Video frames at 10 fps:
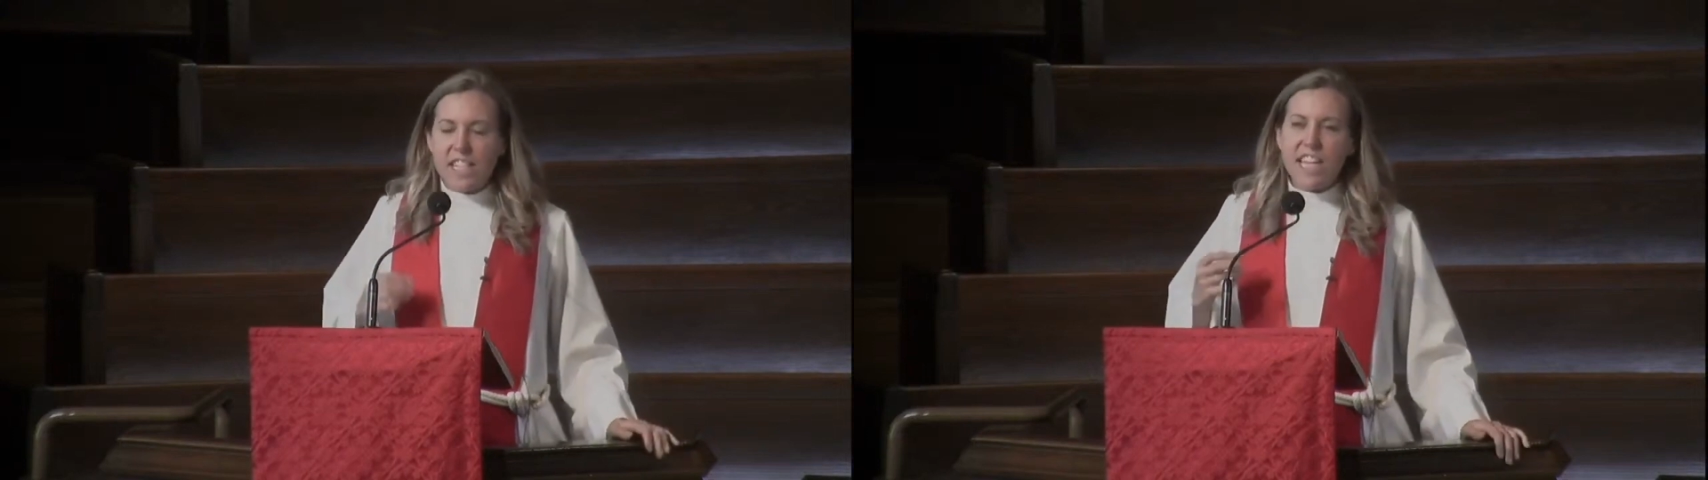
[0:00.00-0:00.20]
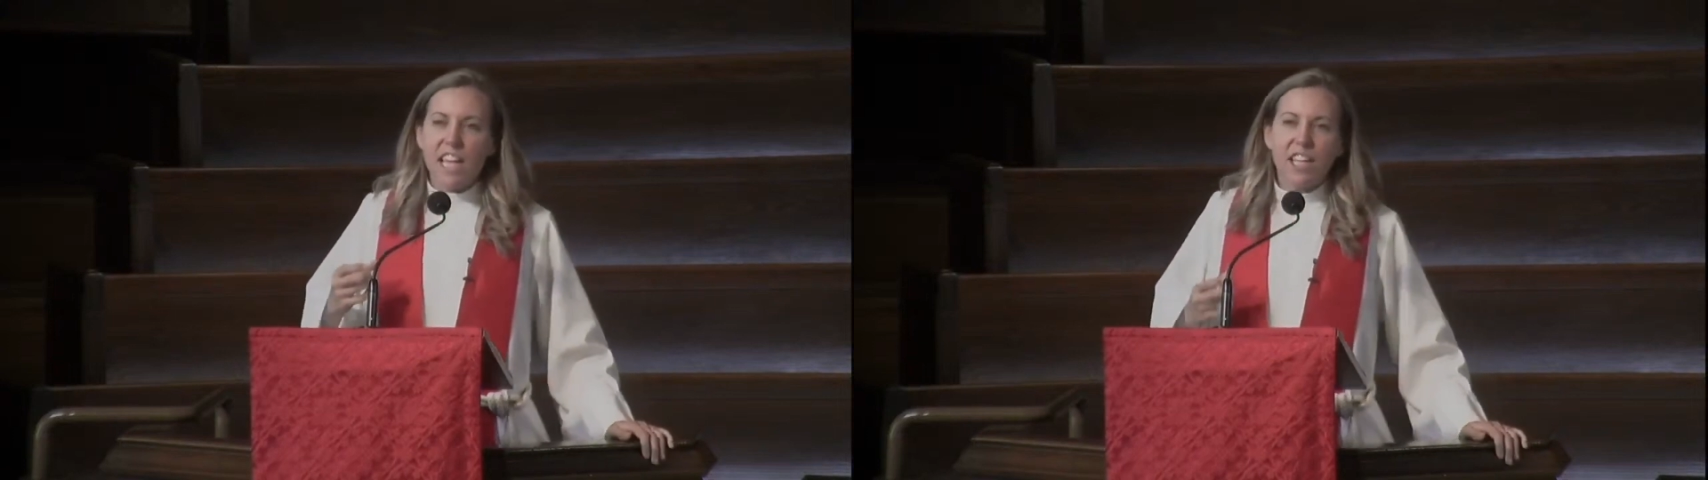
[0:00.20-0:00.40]

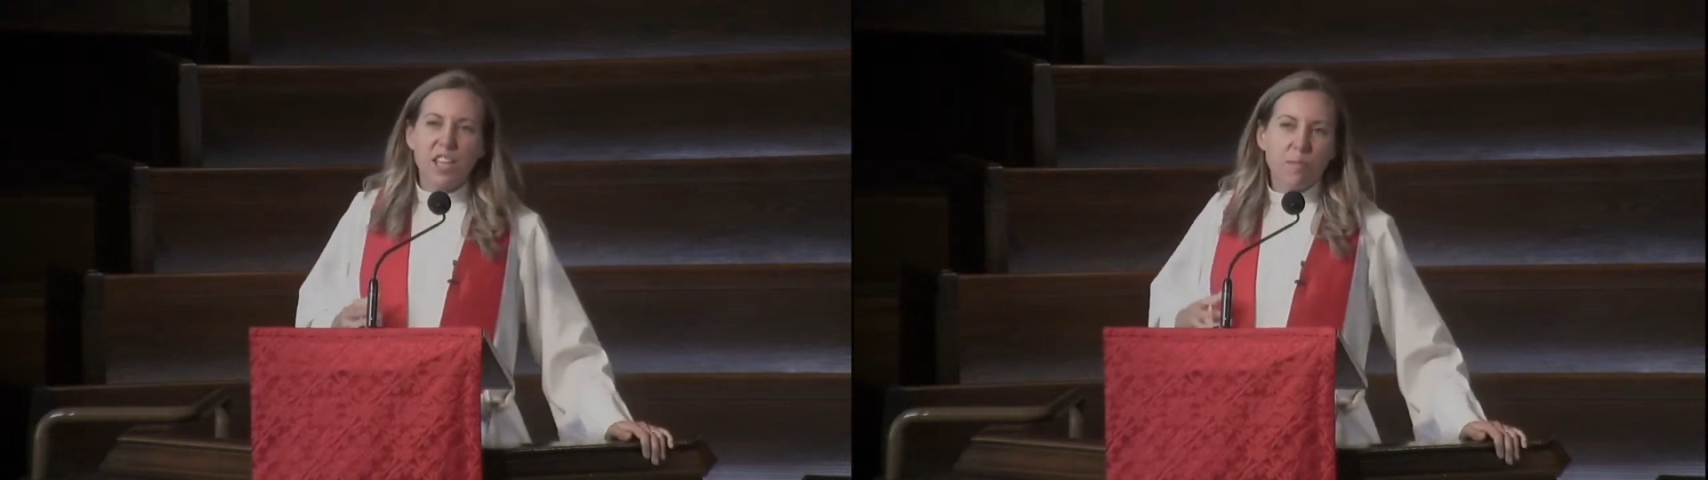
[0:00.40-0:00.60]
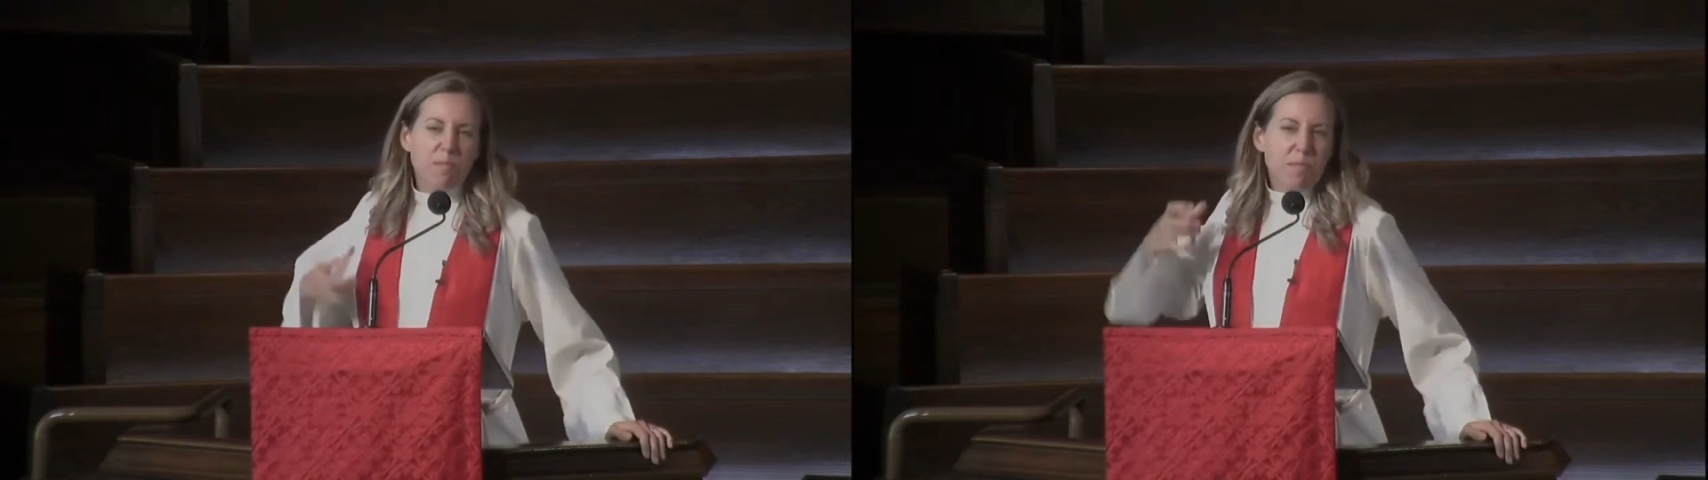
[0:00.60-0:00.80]
telling
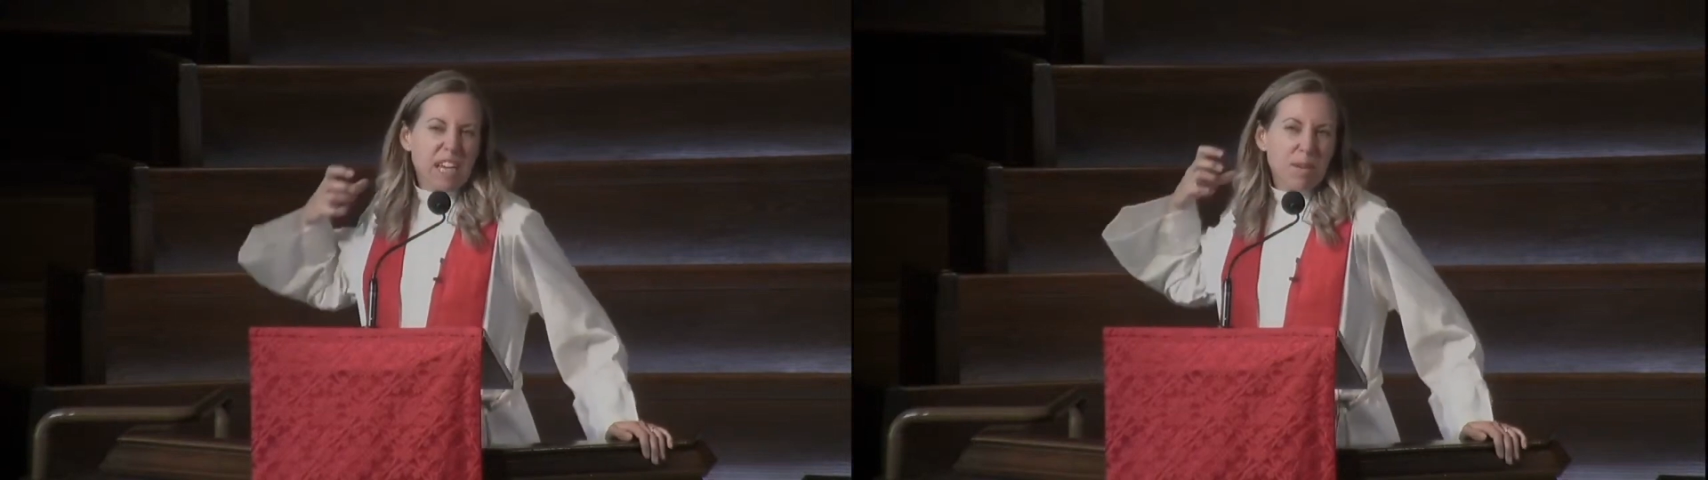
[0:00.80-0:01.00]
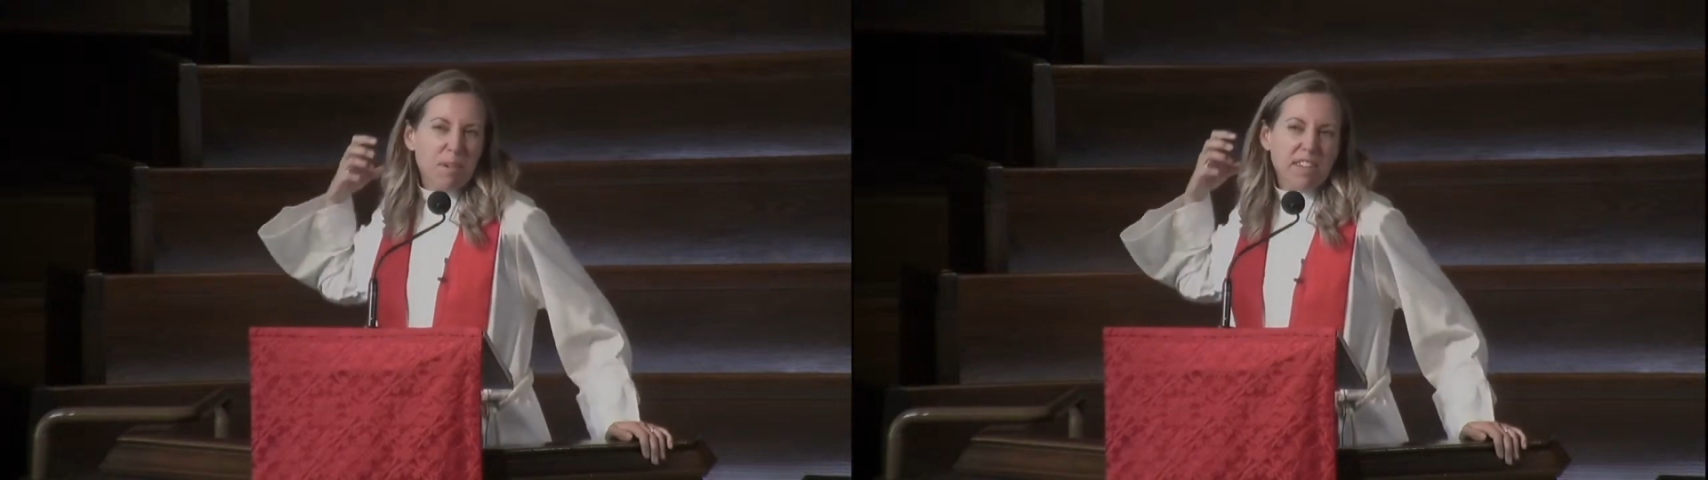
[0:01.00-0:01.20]
them
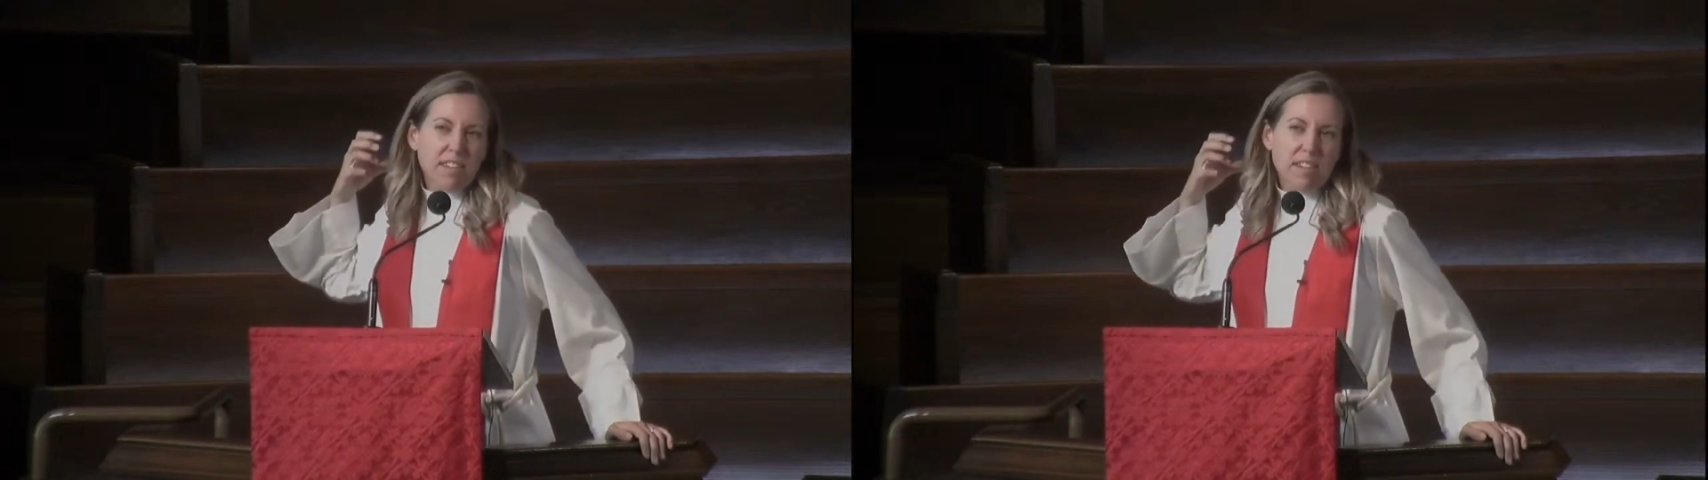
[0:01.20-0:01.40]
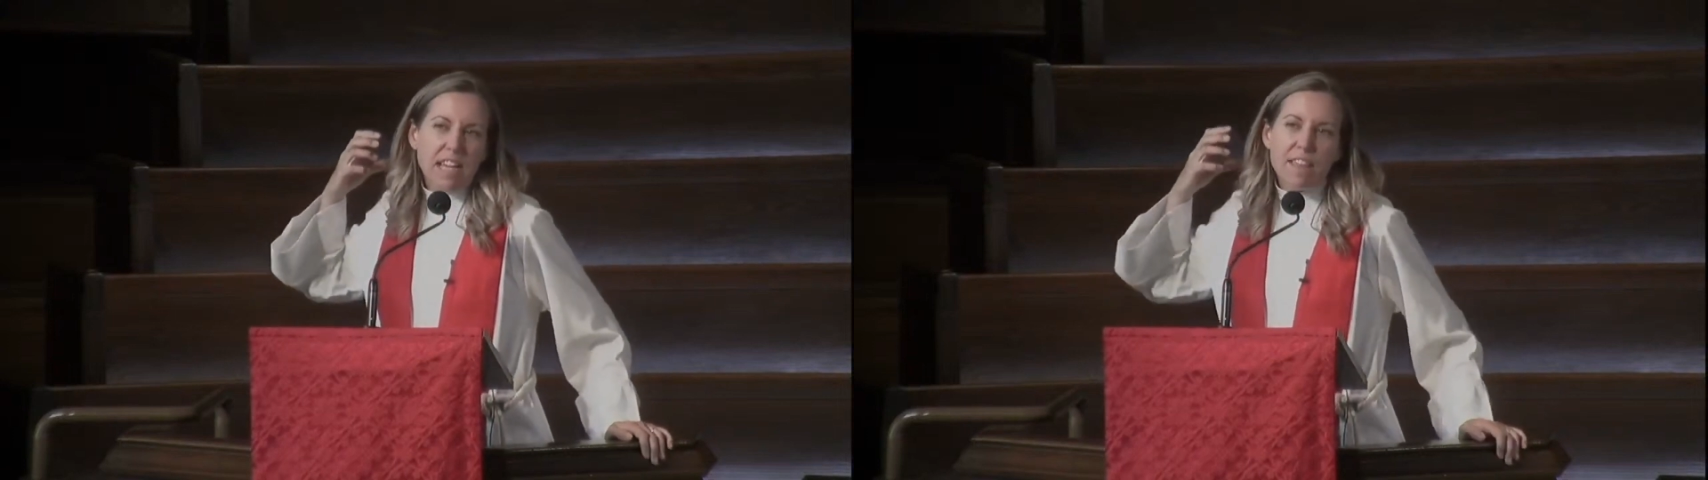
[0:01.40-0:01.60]
he
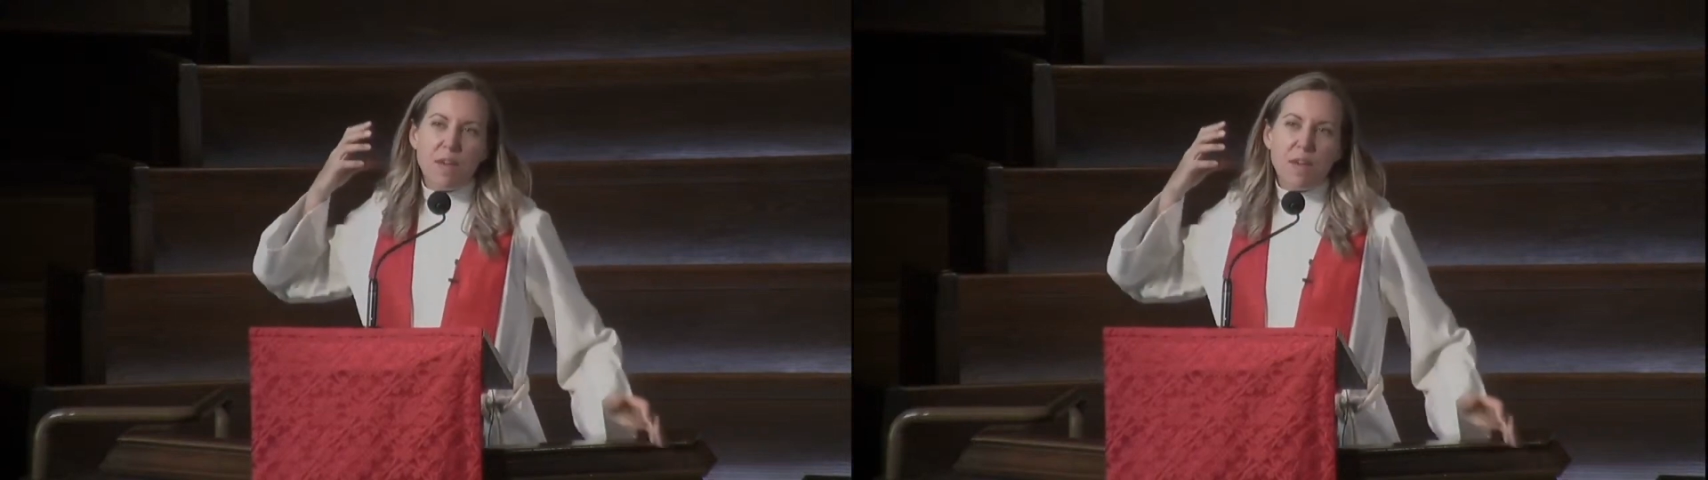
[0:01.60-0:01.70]
must,